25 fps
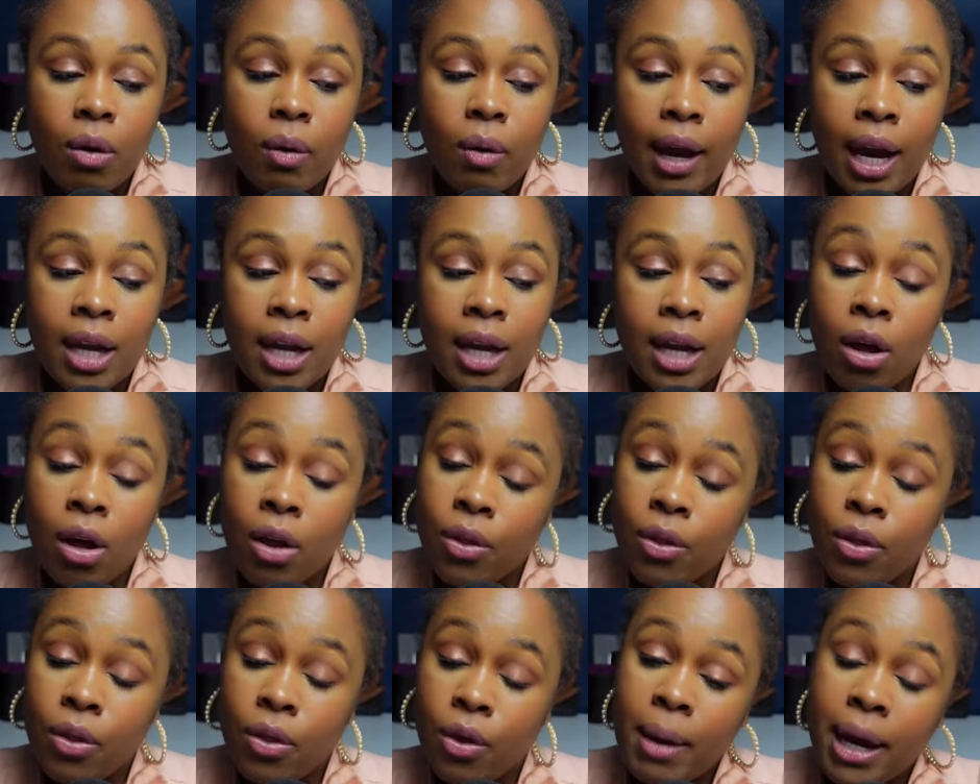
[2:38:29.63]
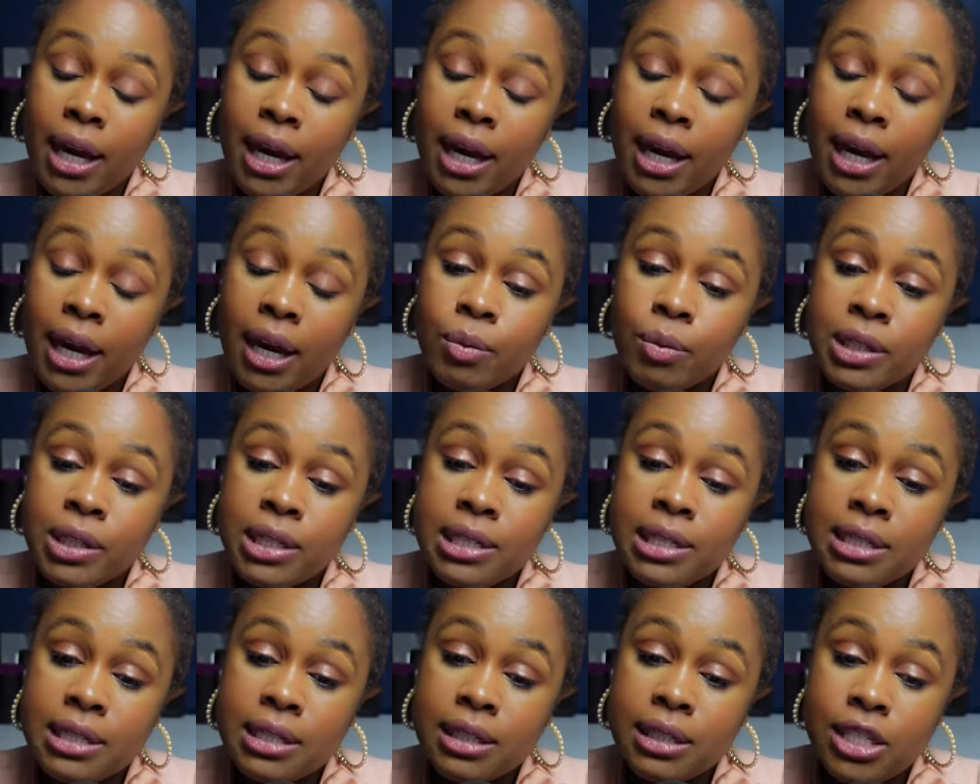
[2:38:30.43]
And although my camera
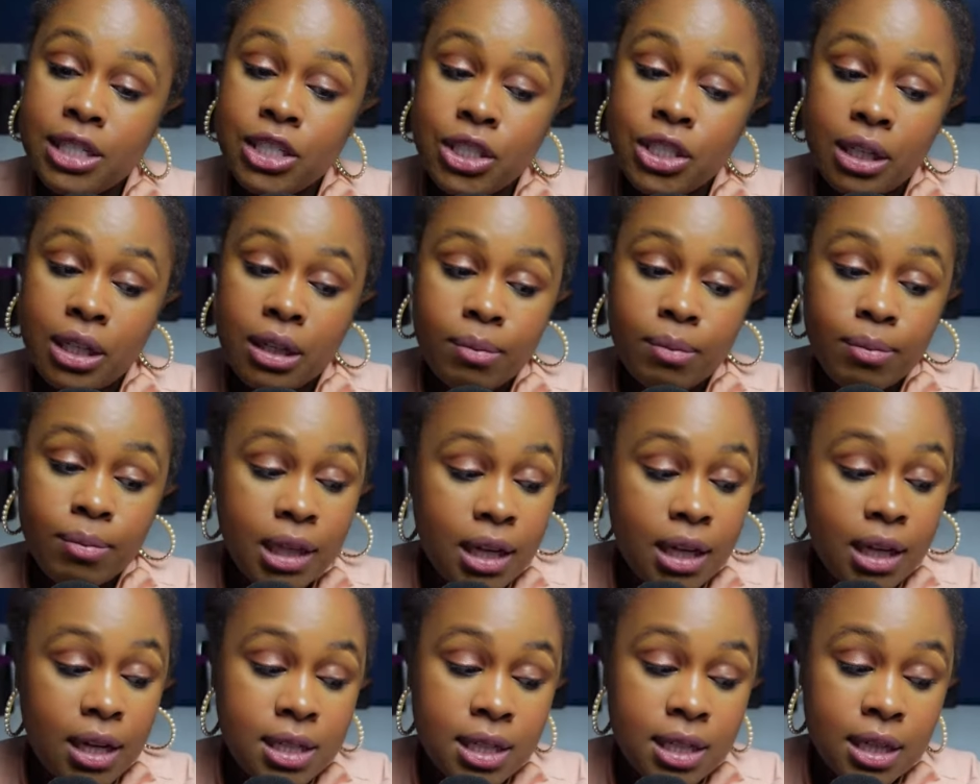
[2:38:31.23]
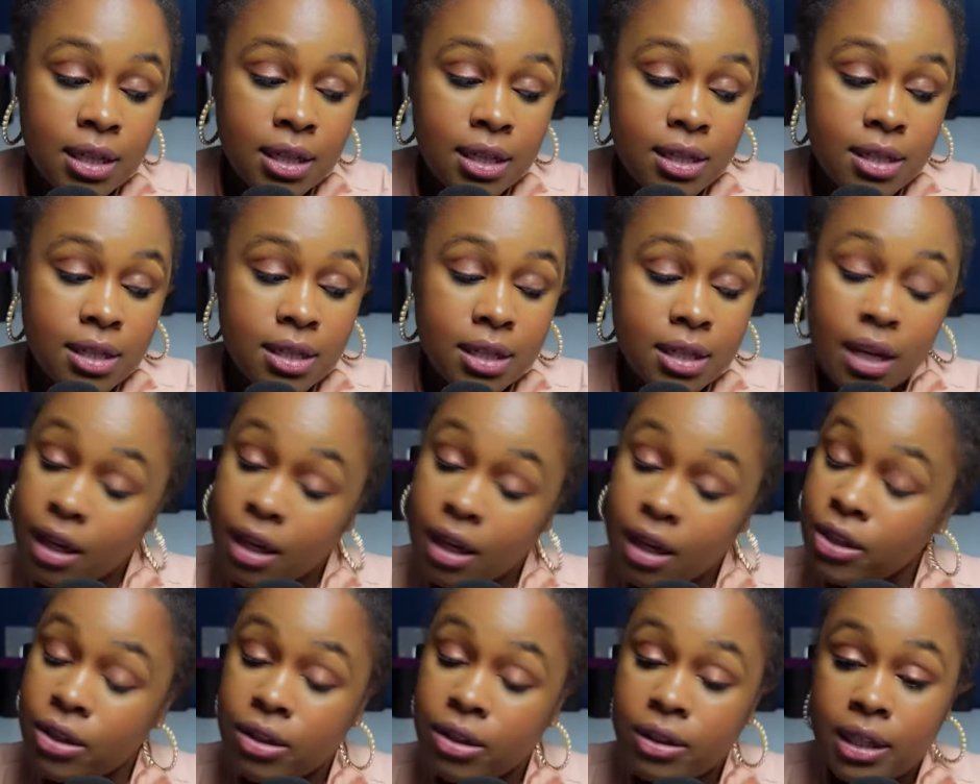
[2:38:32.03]
is glitching because it is
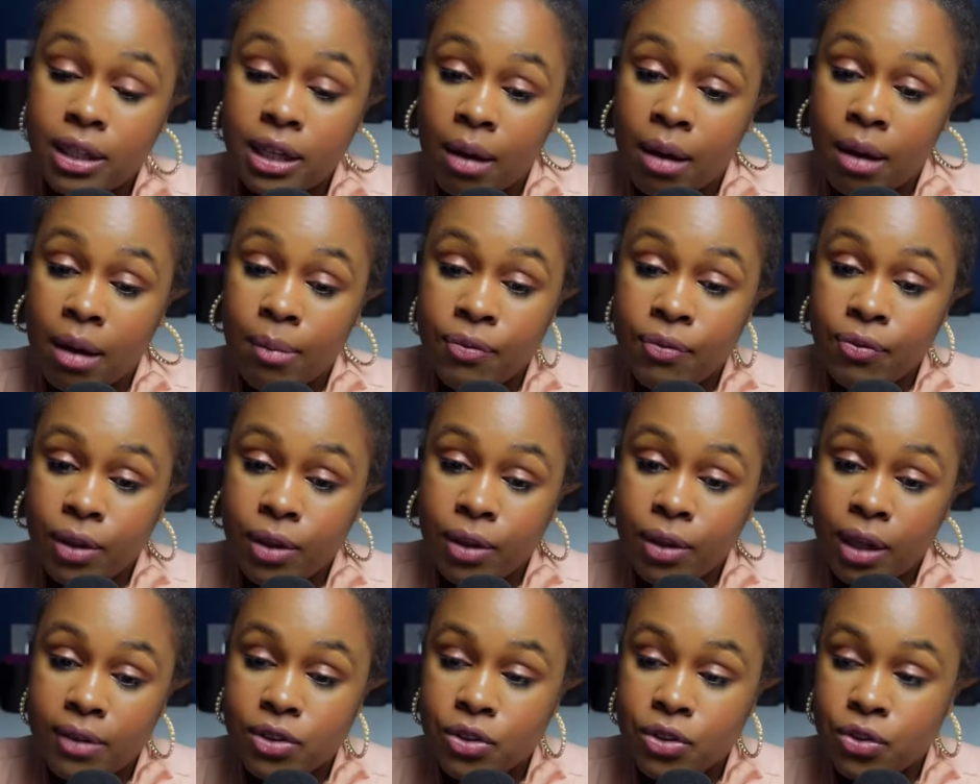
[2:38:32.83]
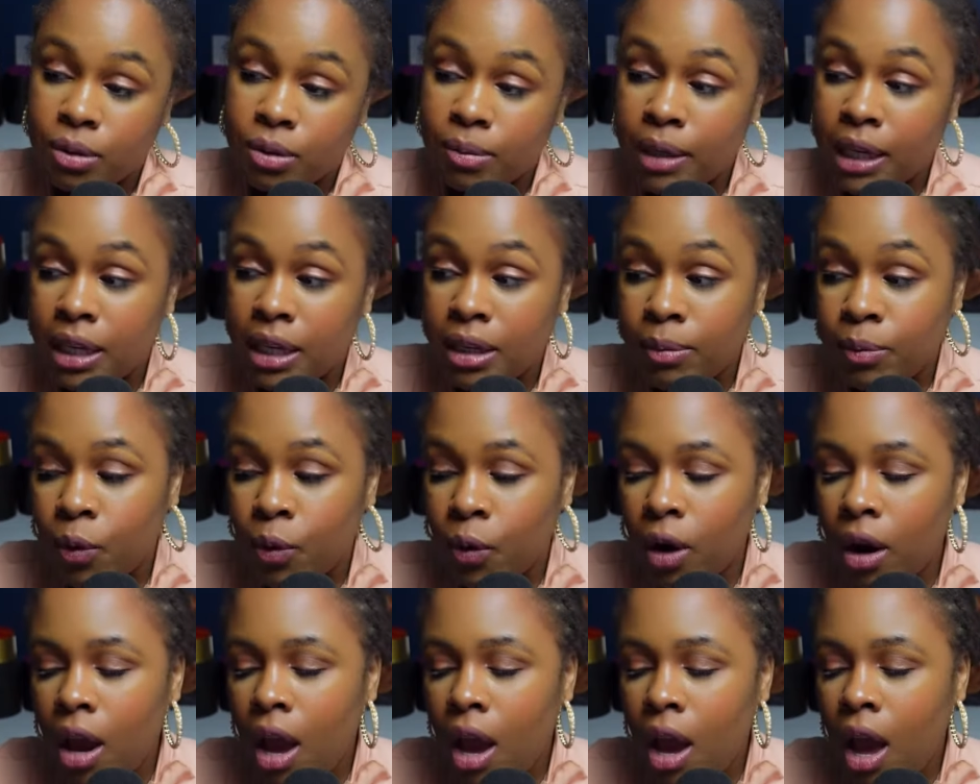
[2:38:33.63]
clearly not meant for live streaming
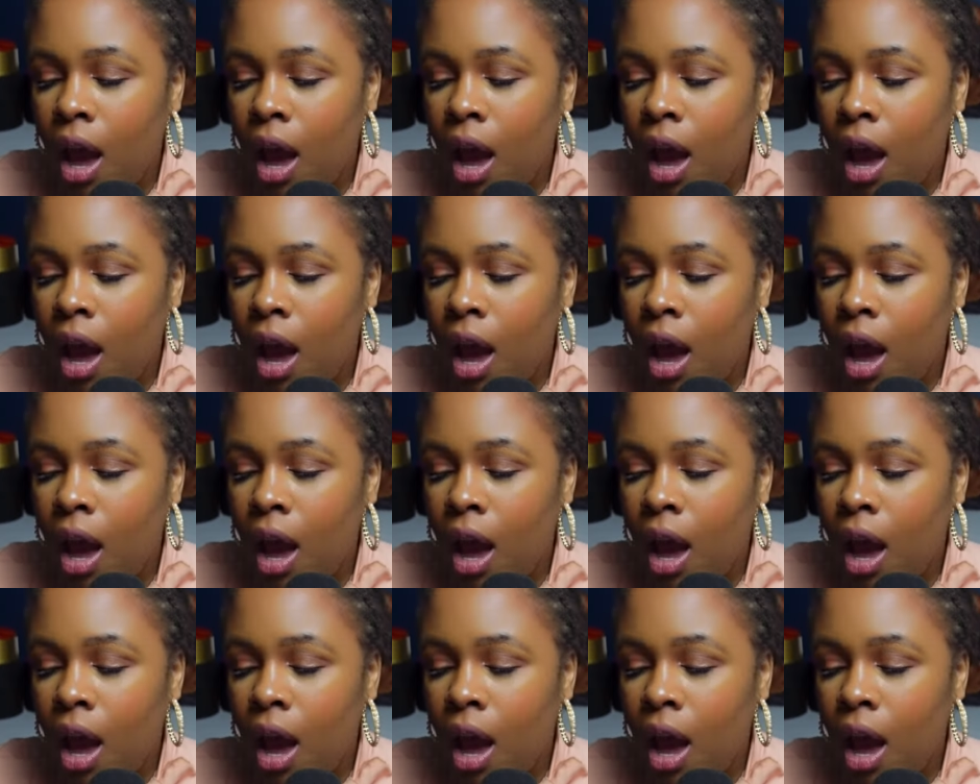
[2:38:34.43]
anymore.